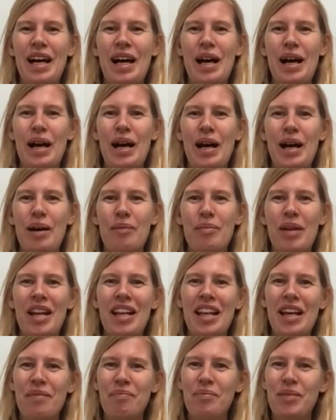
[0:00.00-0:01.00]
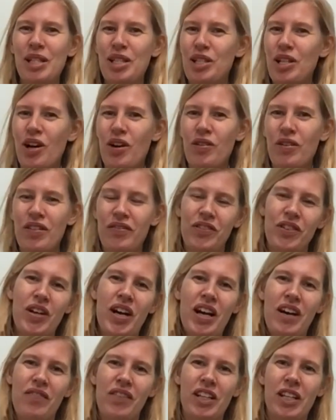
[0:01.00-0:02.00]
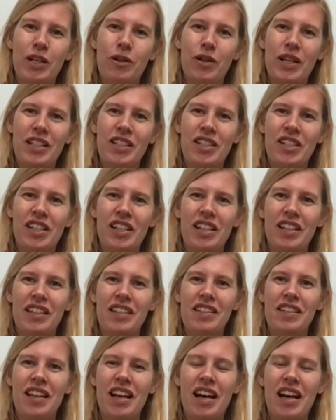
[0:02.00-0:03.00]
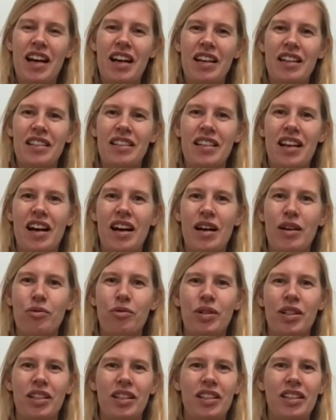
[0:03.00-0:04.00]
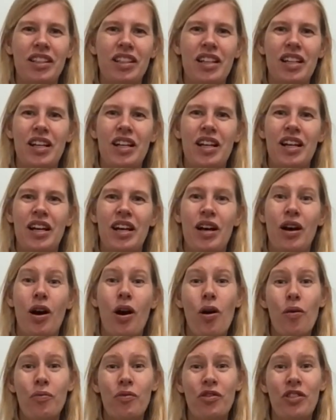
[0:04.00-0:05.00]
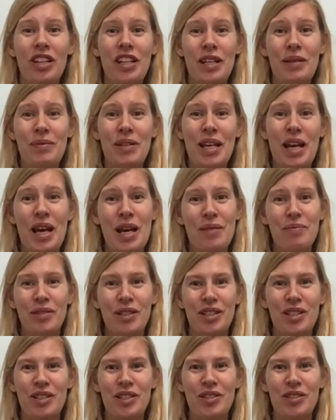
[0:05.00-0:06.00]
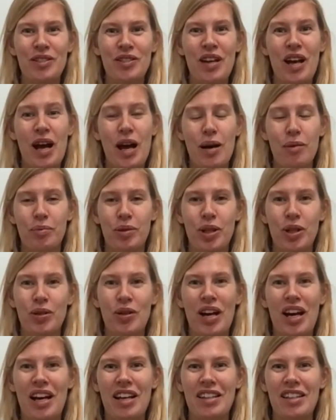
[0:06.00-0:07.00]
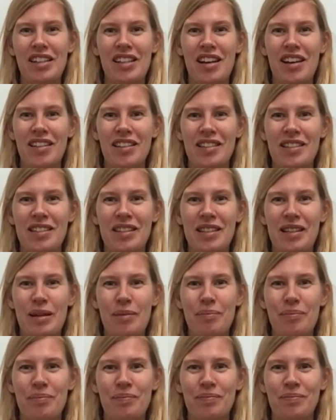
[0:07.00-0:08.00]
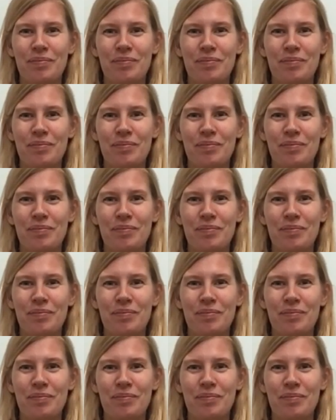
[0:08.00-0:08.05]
Let me know if you have any questions, and I will hopefully be able to help you and answer them.